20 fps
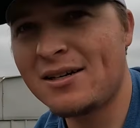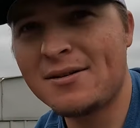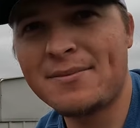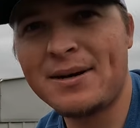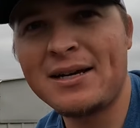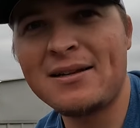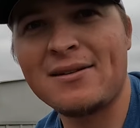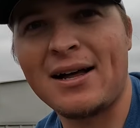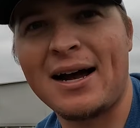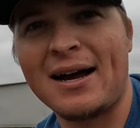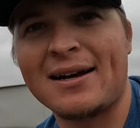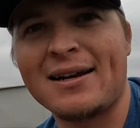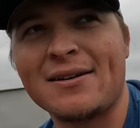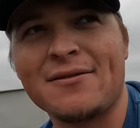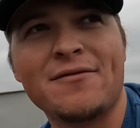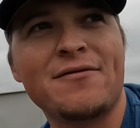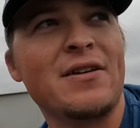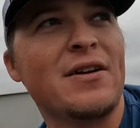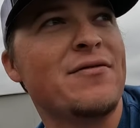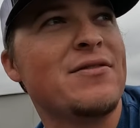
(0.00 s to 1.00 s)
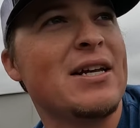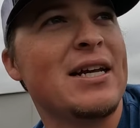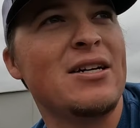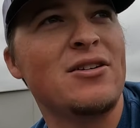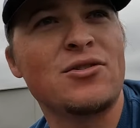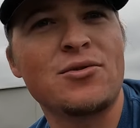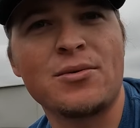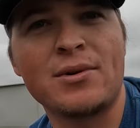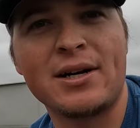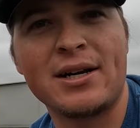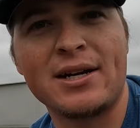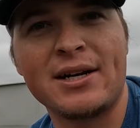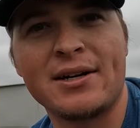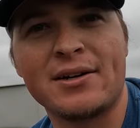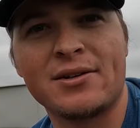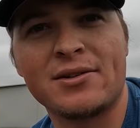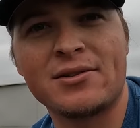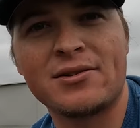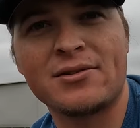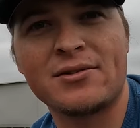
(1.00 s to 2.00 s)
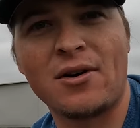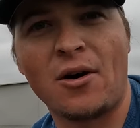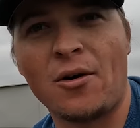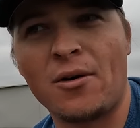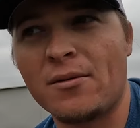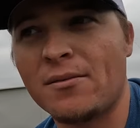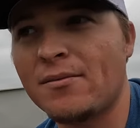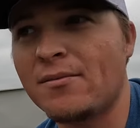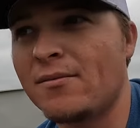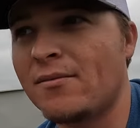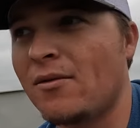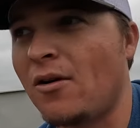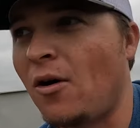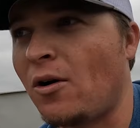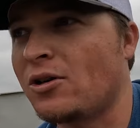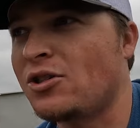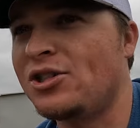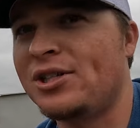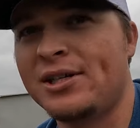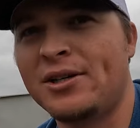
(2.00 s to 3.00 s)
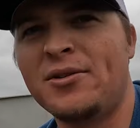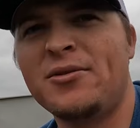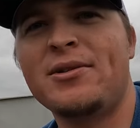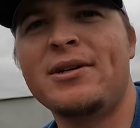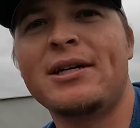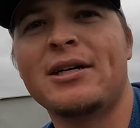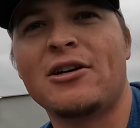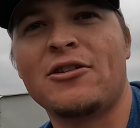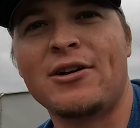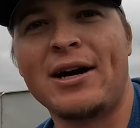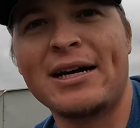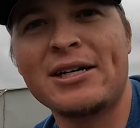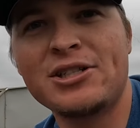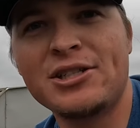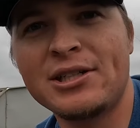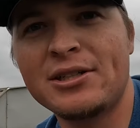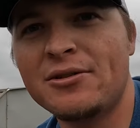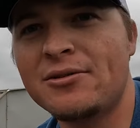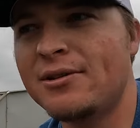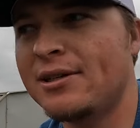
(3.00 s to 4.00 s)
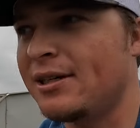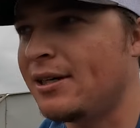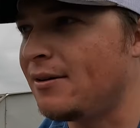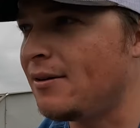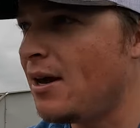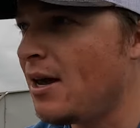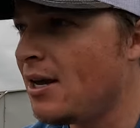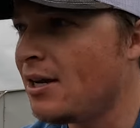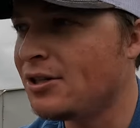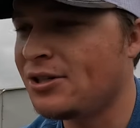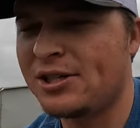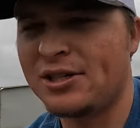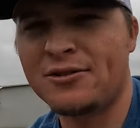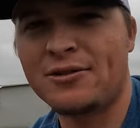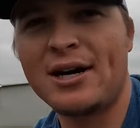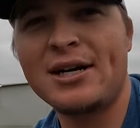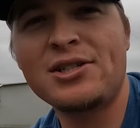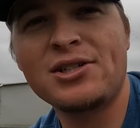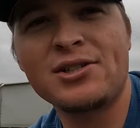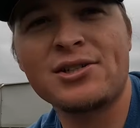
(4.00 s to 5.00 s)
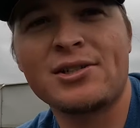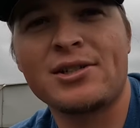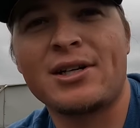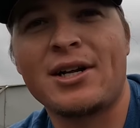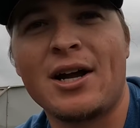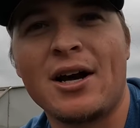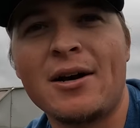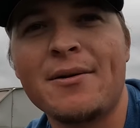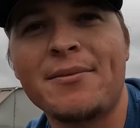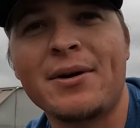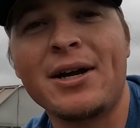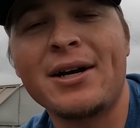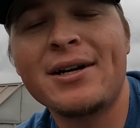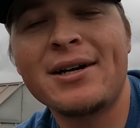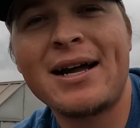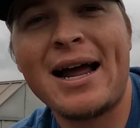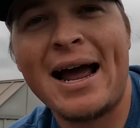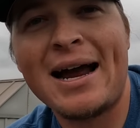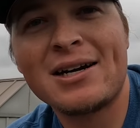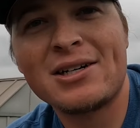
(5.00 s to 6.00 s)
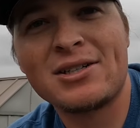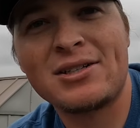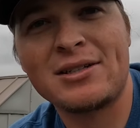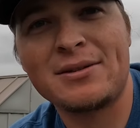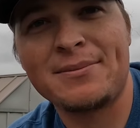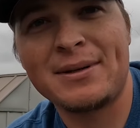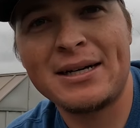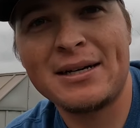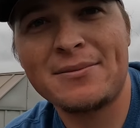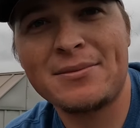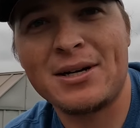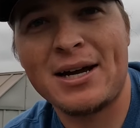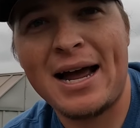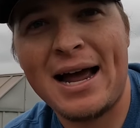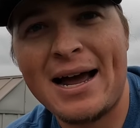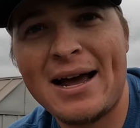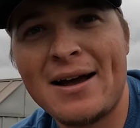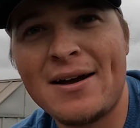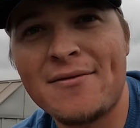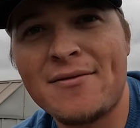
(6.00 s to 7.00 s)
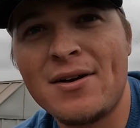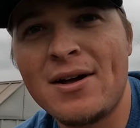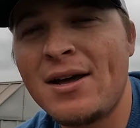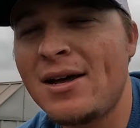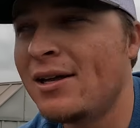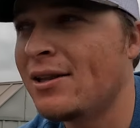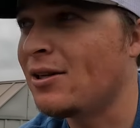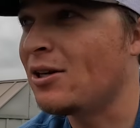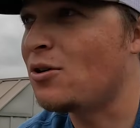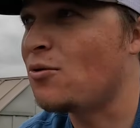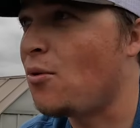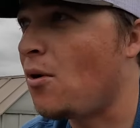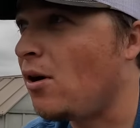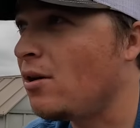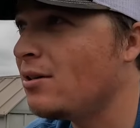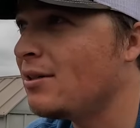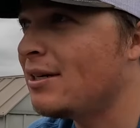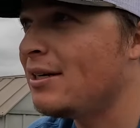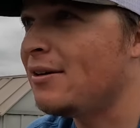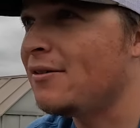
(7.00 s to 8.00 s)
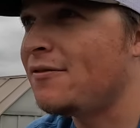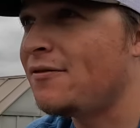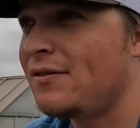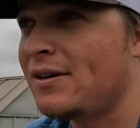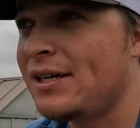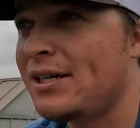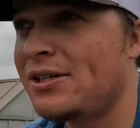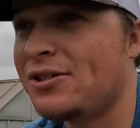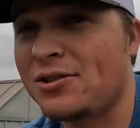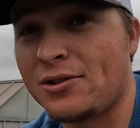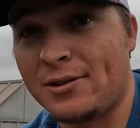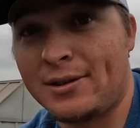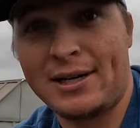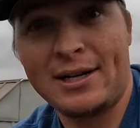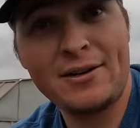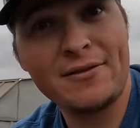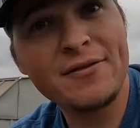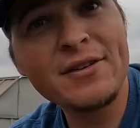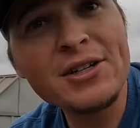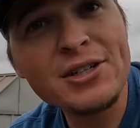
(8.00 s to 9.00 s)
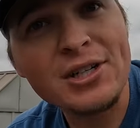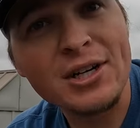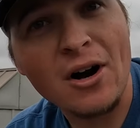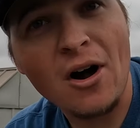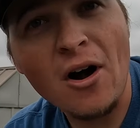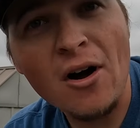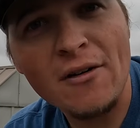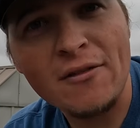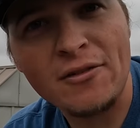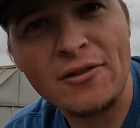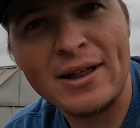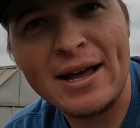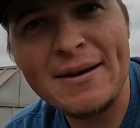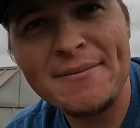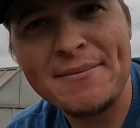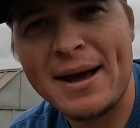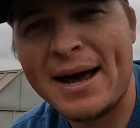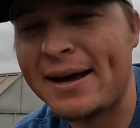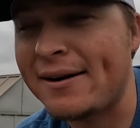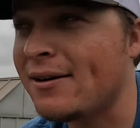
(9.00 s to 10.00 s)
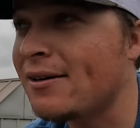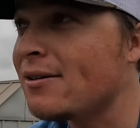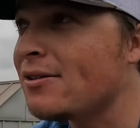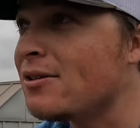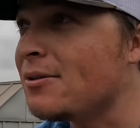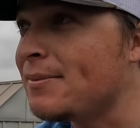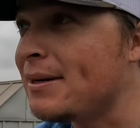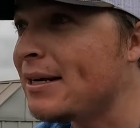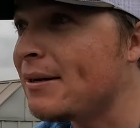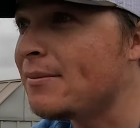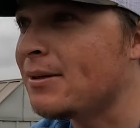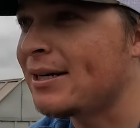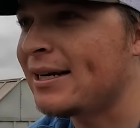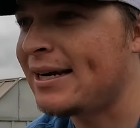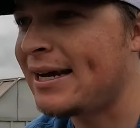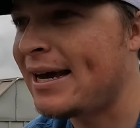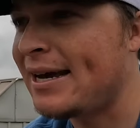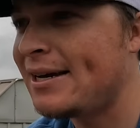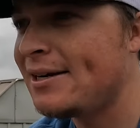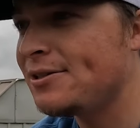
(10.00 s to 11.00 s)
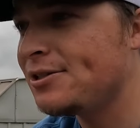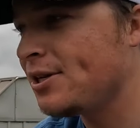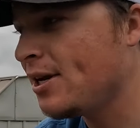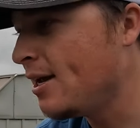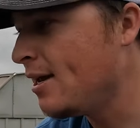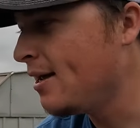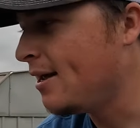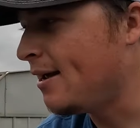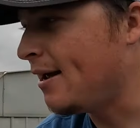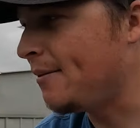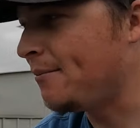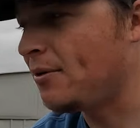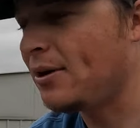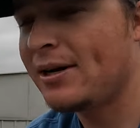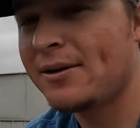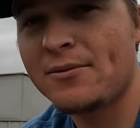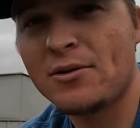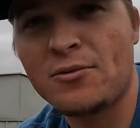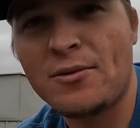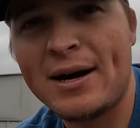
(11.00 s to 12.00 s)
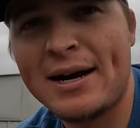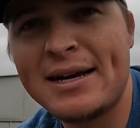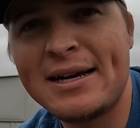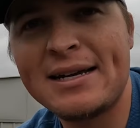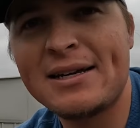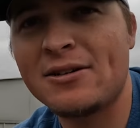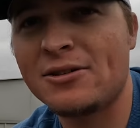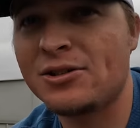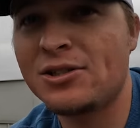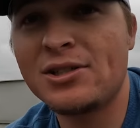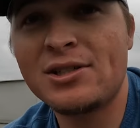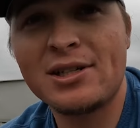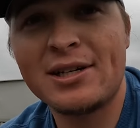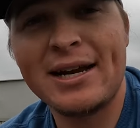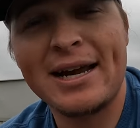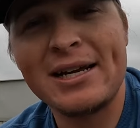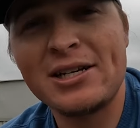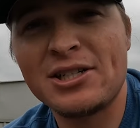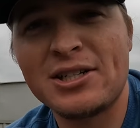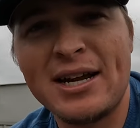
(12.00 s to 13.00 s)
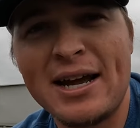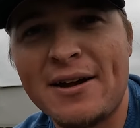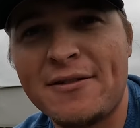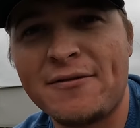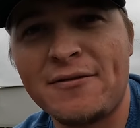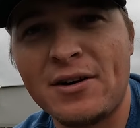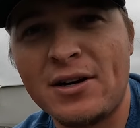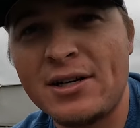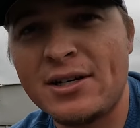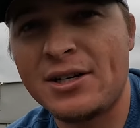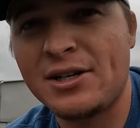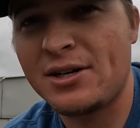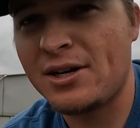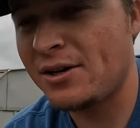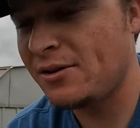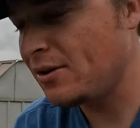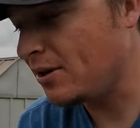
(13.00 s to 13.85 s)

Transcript: going to be like in 15, 20 years? Are our children and grandchildren and generations to come going to actually be able to have the quality of fish, or any fish at all for that matter, to be able to catch and bring them away in, or just to catch and have fun?